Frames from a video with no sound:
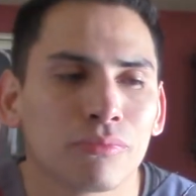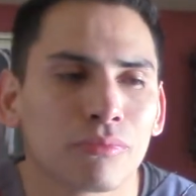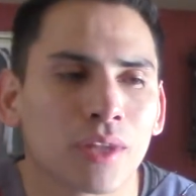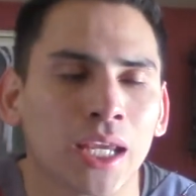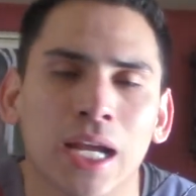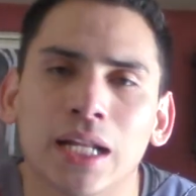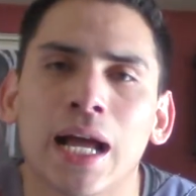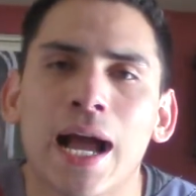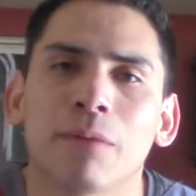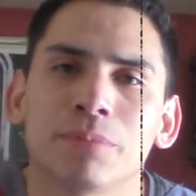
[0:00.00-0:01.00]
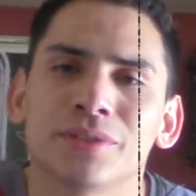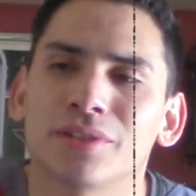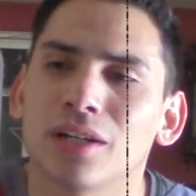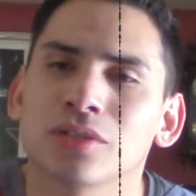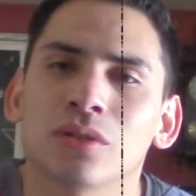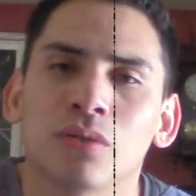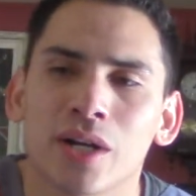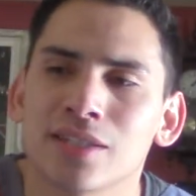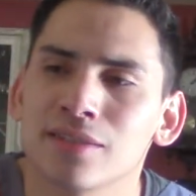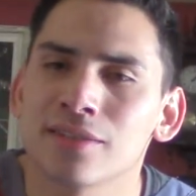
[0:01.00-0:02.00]
it kind of happens also in
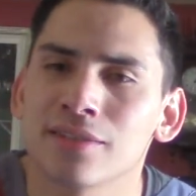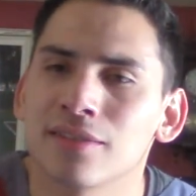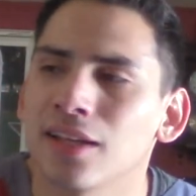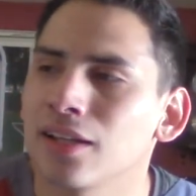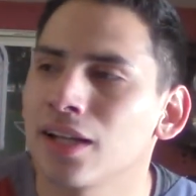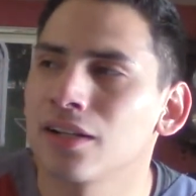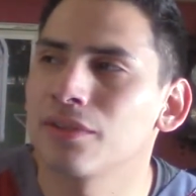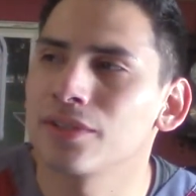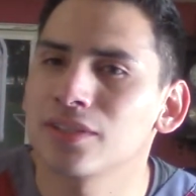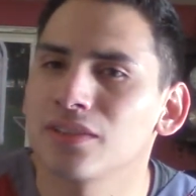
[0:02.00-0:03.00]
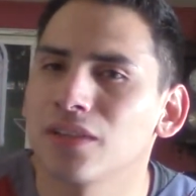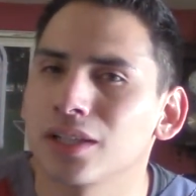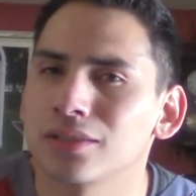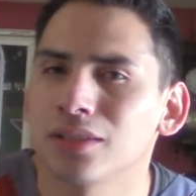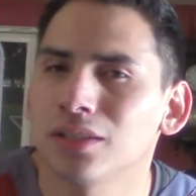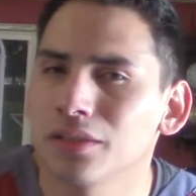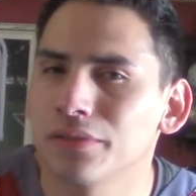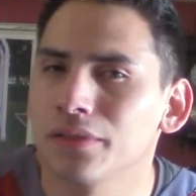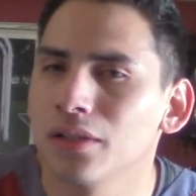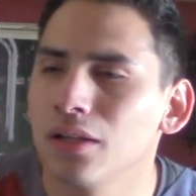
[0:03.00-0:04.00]
residents. They kind of receive like C. diff.